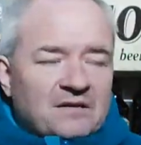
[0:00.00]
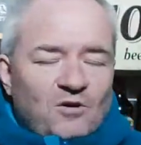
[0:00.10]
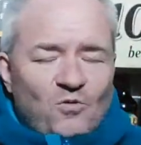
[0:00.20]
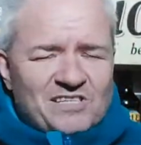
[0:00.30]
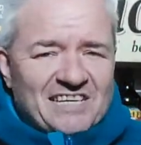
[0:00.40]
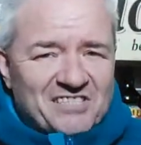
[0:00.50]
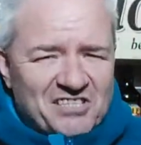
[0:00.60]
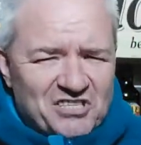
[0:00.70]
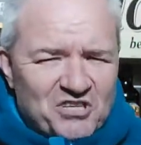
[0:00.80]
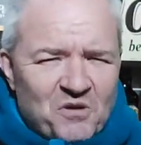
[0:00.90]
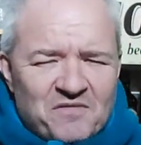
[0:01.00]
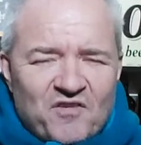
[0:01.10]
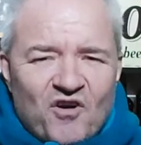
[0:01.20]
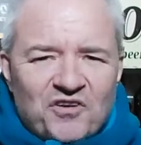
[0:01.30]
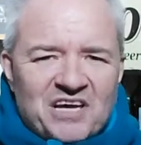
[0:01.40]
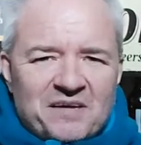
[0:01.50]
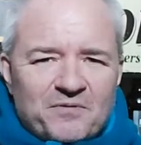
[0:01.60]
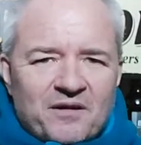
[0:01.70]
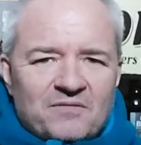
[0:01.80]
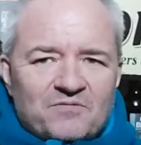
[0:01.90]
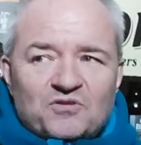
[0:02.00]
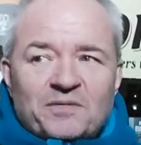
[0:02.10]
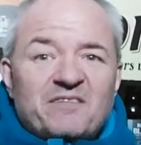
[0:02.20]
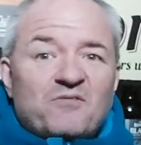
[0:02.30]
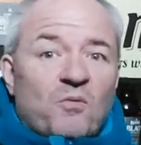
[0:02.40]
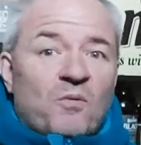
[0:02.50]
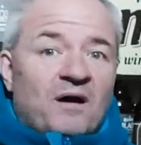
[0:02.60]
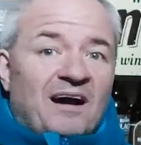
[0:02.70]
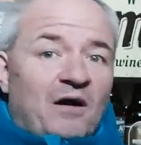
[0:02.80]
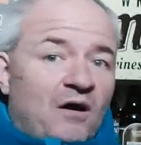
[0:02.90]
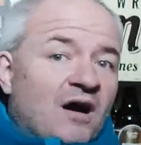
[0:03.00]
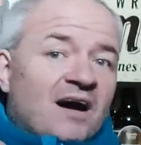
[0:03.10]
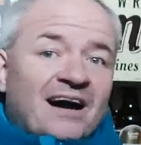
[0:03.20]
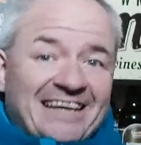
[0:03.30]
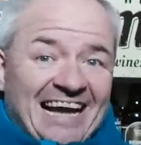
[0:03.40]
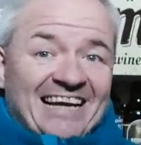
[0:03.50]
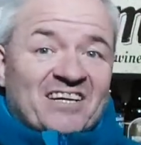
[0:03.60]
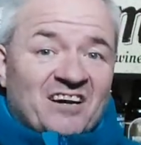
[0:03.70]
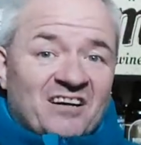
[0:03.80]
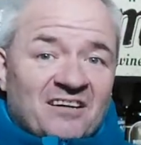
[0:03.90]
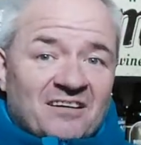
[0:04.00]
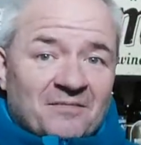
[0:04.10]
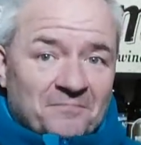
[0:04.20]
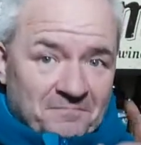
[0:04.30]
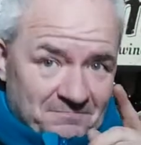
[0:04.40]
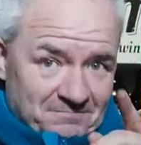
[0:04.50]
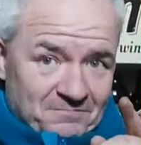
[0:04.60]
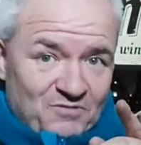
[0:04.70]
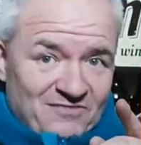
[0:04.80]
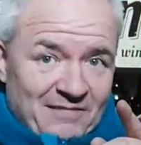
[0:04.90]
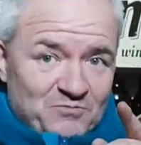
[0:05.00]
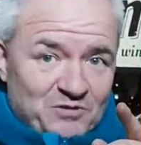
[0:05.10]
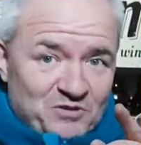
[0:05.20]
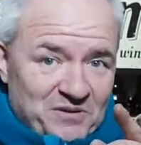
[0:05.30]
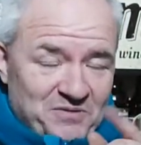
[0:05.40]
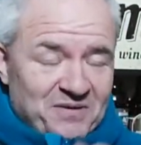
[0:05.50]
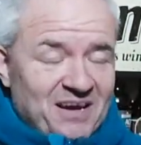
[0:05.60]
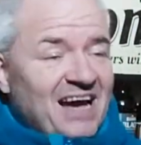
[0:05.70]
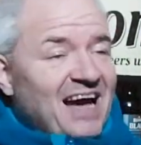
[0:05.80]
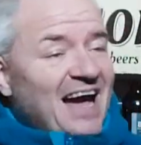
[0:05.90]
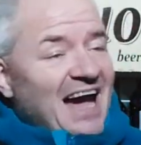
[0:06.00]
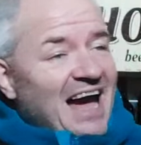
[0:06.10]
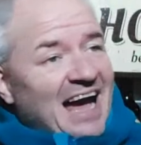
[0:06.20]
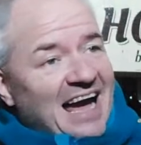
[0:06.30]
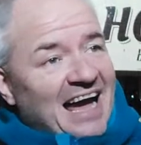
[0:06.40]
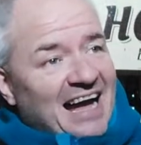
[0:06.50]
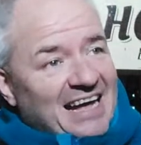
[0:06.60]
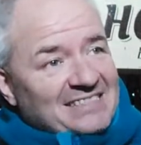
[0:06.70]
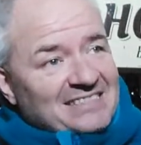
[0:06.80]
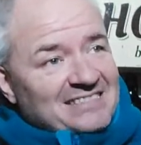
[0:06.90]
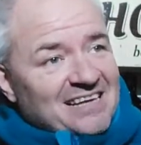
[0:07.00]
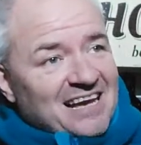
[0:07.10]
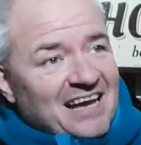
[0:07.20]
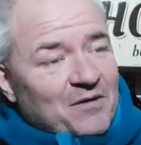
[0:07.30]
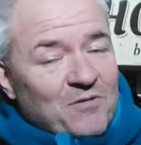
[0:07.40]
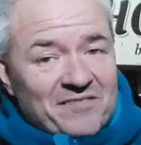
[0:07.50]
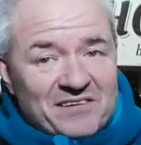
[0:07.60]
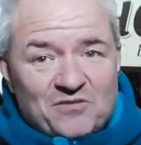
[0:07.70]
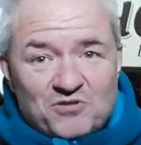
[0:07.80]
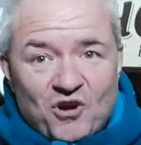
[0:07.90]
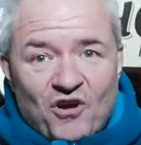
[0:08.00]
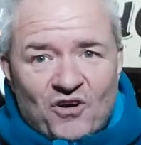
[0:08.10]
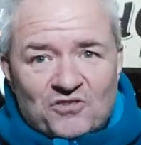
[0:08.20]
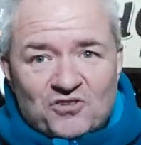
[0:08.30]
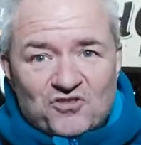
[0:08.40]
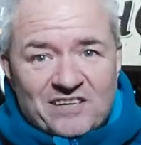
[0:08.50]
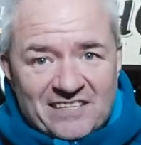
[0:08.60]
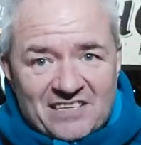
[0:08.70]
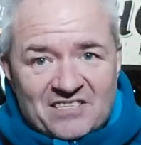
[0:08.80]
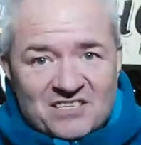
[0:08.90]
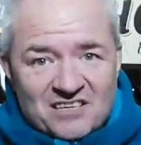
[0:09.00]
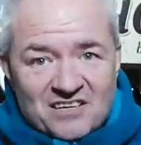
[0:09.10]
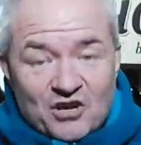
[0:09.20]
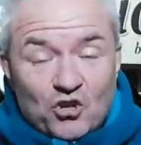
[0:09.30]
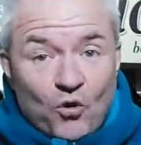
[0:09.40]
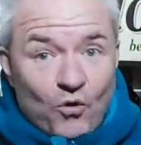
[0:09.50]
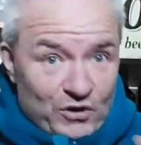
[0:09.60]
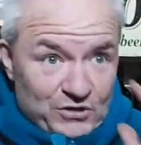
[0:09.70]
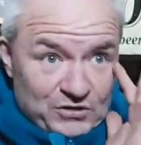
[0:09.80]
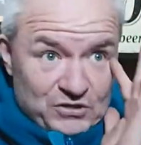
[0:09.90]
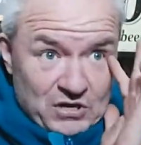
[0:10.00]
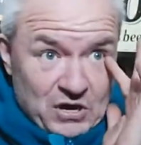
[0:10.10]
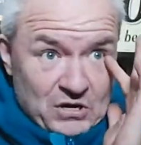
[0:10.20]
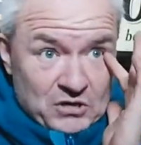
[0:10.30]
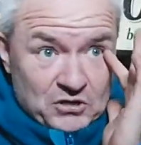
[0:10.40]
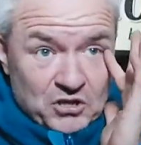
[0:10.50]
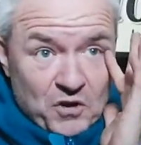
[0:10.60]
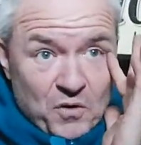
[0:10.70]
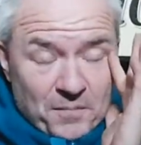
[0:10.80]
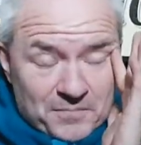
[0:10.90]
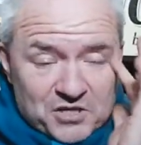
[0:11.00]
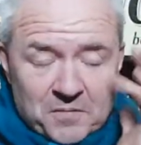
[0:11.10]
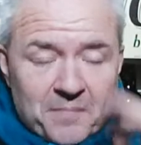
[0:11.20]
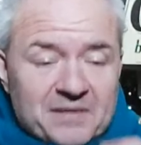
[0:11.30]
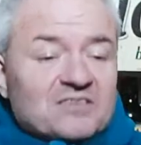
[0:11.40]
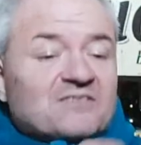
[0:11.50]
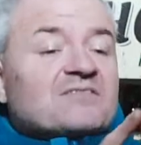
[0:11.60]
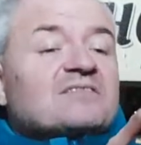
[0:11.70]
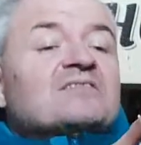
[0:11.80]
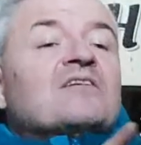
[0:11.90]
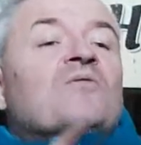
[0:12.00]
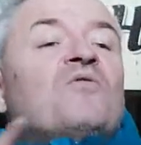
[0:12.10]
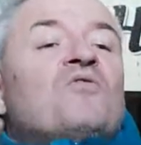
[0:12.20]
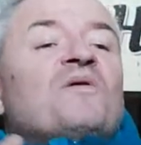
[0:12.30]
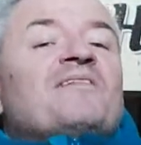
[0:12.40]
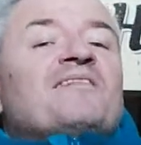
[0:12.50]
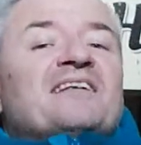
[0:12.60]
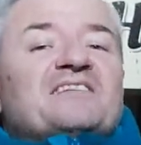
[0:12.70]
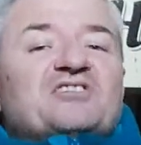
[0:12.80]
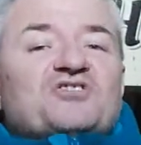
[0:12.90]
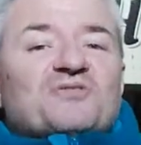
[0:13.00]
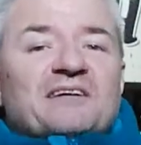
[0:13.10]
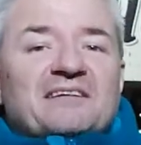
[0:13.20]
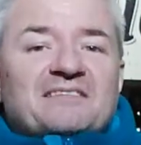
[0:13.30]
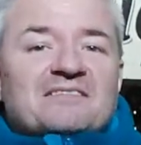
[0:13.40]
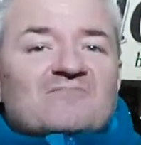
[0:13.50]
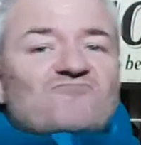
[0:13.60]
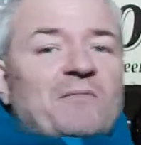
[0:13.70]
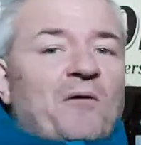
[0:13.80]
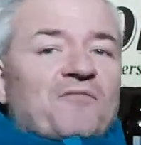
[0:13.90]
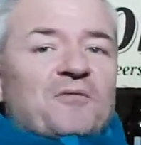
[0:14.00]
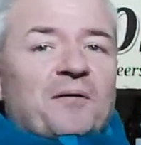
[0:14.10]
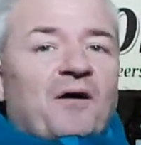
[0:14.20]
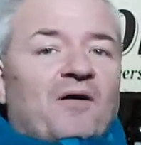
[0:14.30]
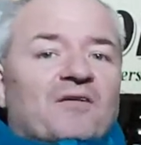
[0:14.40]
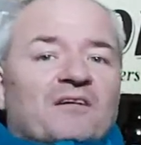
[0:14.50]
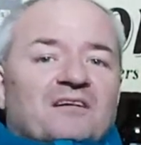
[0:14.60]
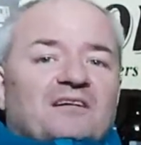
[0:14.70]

Always handy to know if you've got a neighbour who's a bit of an anchor, put rhymes with W. And with it, who's got a tree that's an annoyance, you just go on, chip a bit of, go all the way around this tree, rip off the bark,